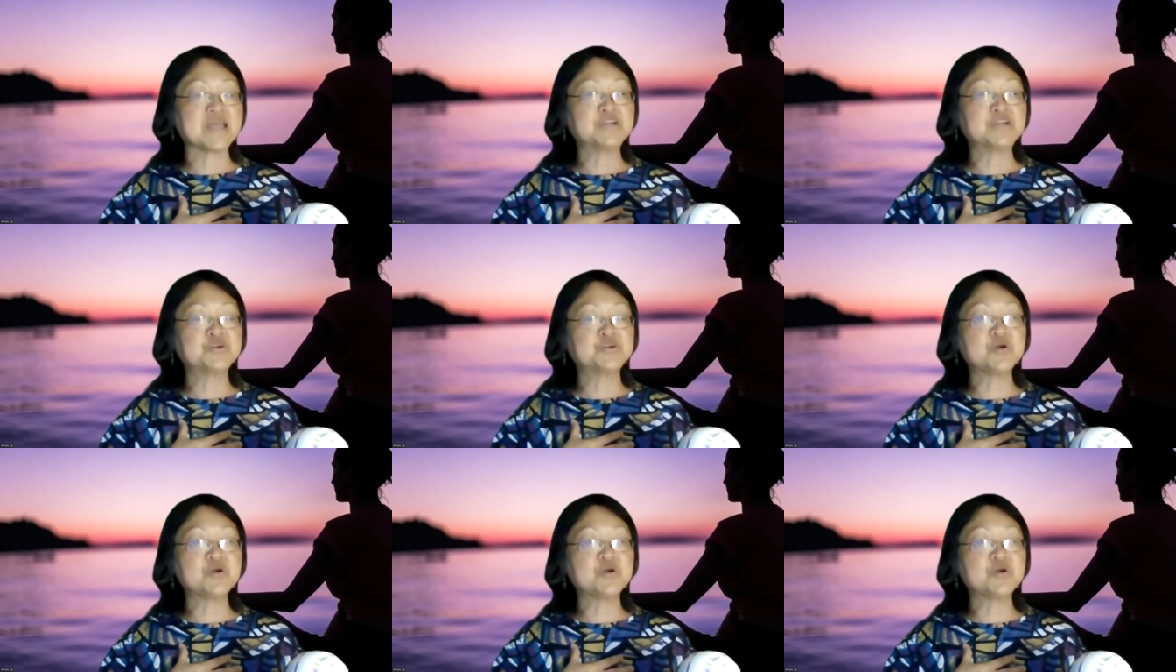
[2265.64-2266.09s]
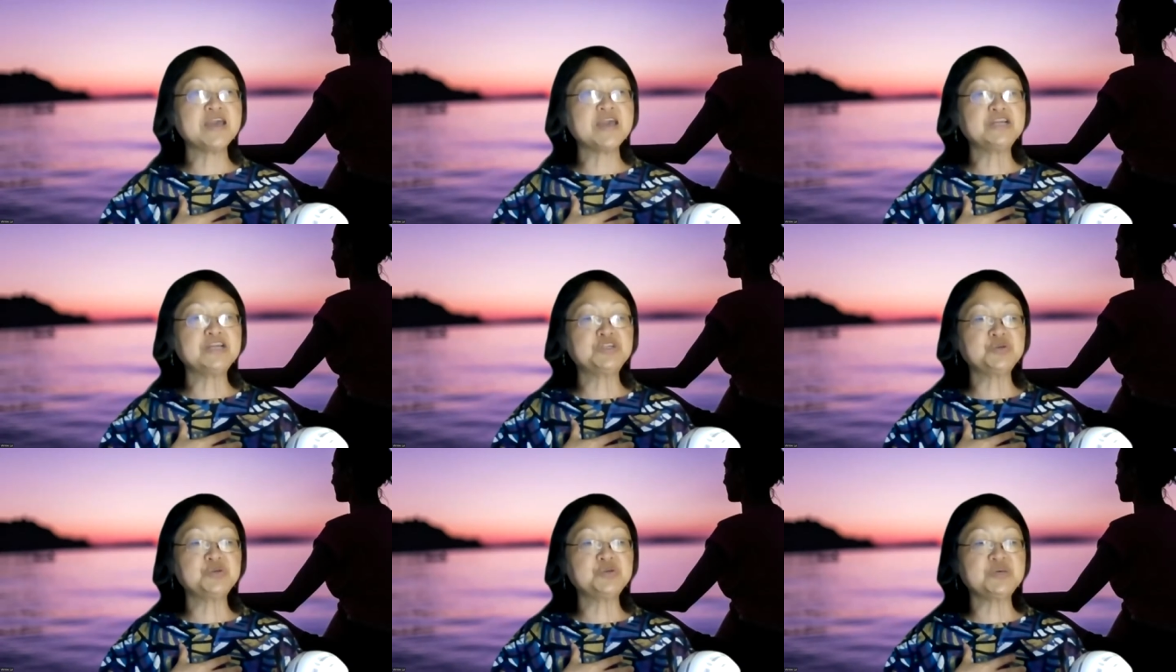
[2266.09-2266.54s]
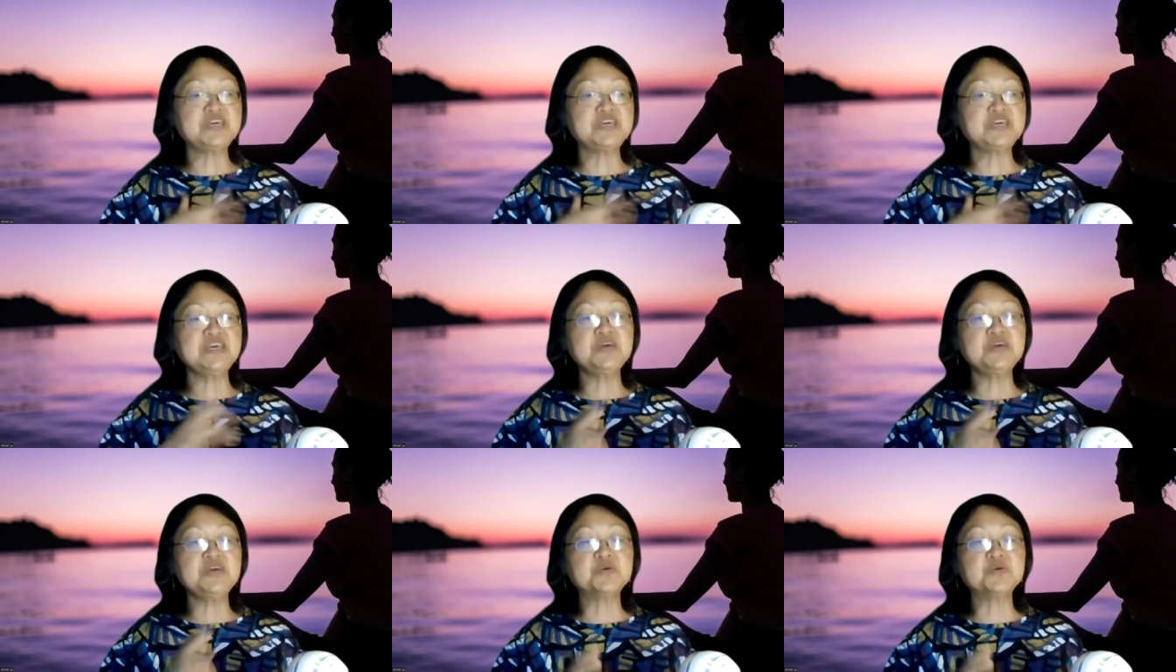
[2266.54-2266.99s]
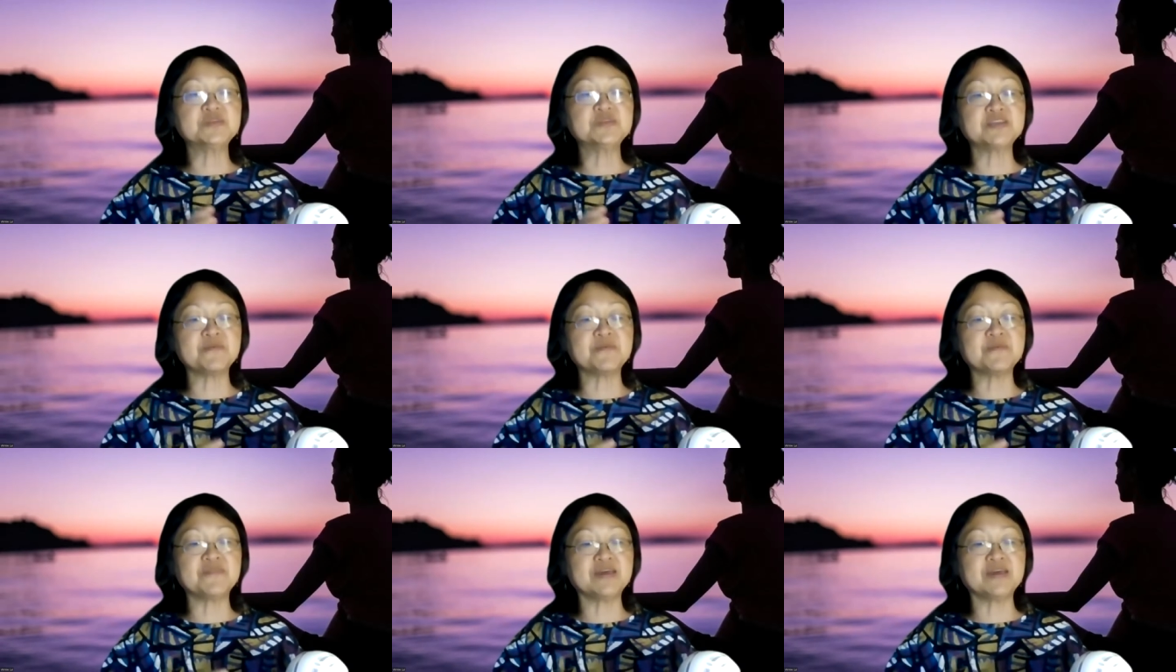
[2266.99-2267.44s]
trying to heal
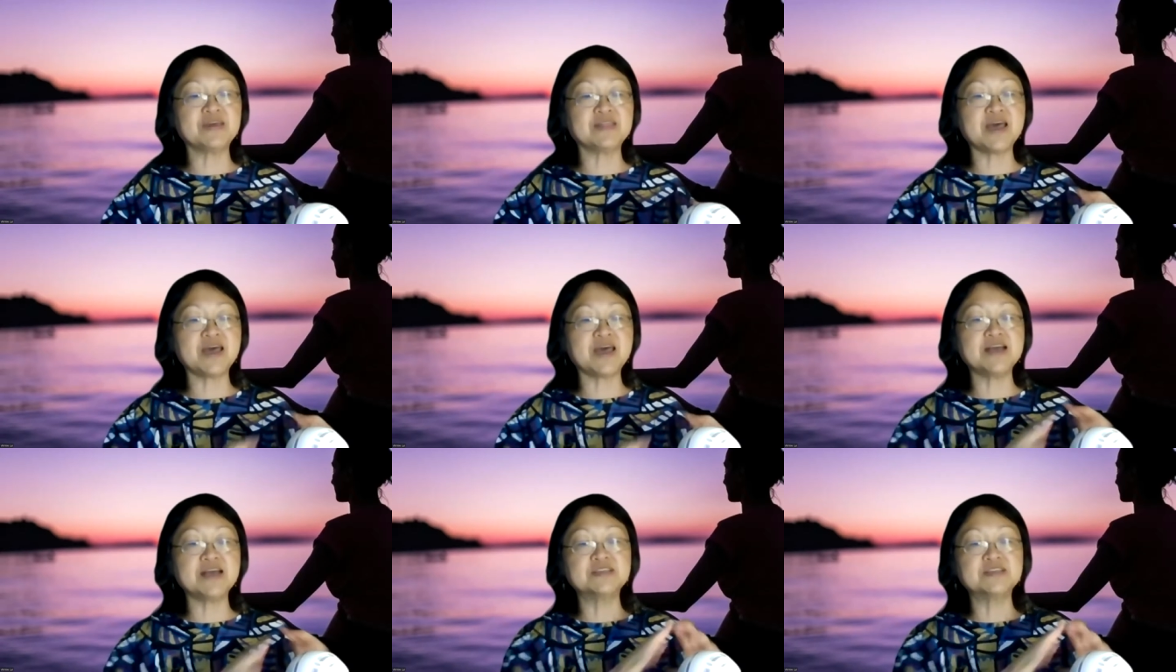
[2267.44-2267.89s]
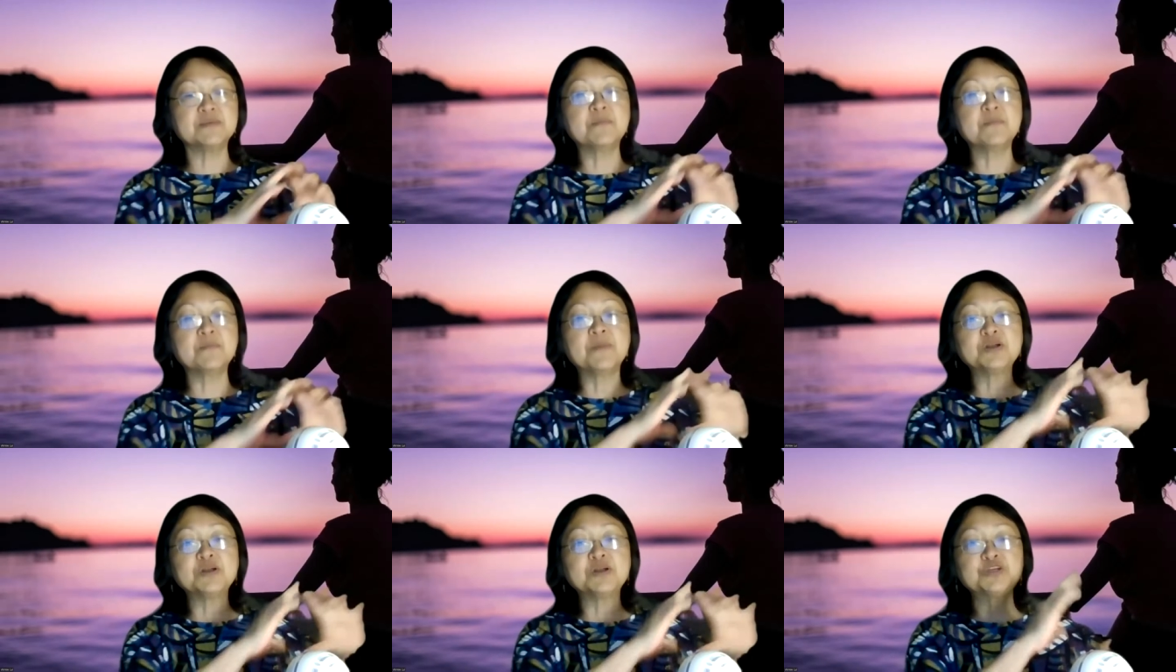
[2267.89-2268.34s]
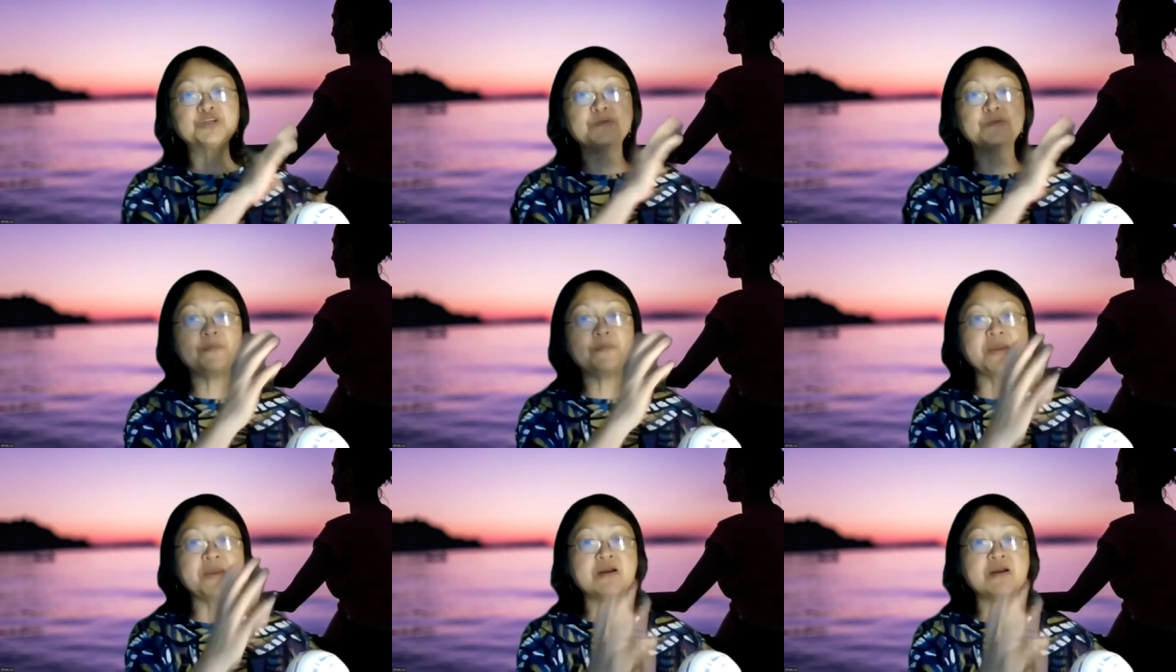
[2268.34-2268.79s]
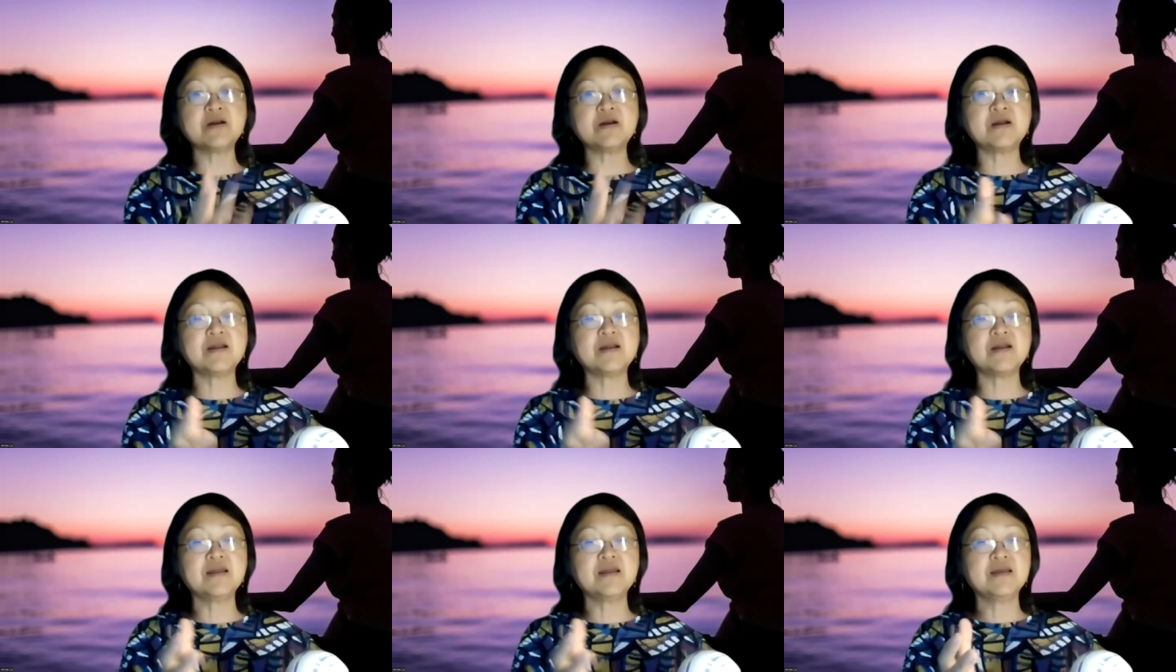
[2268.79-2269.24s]
something that has a much
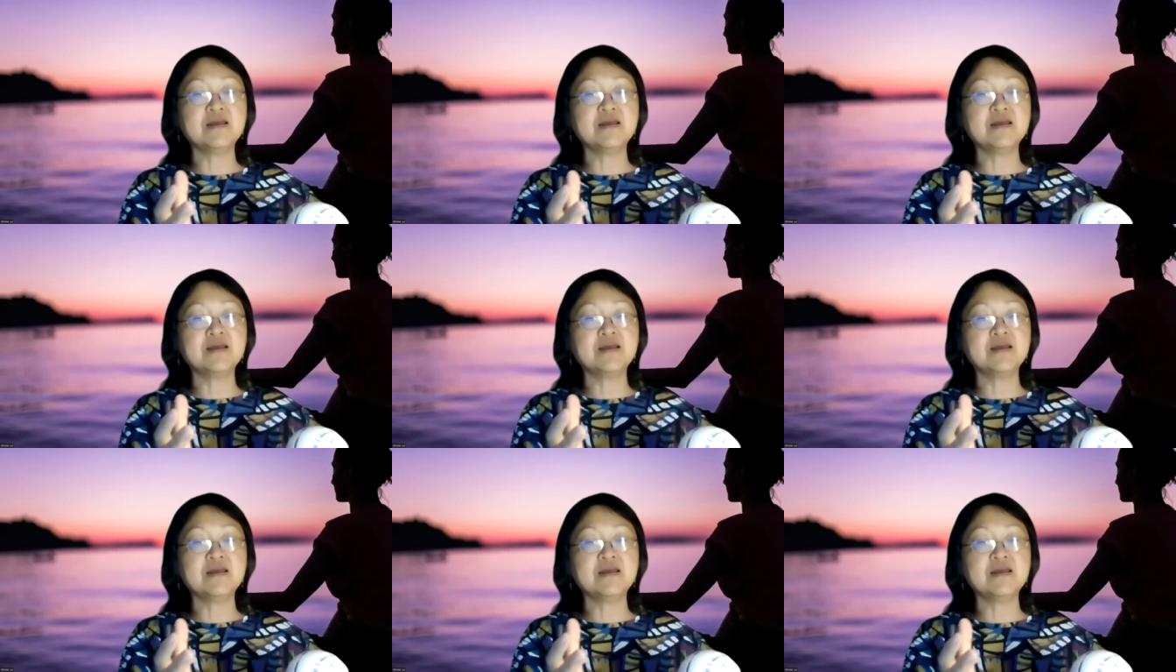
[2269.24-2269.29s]
bigger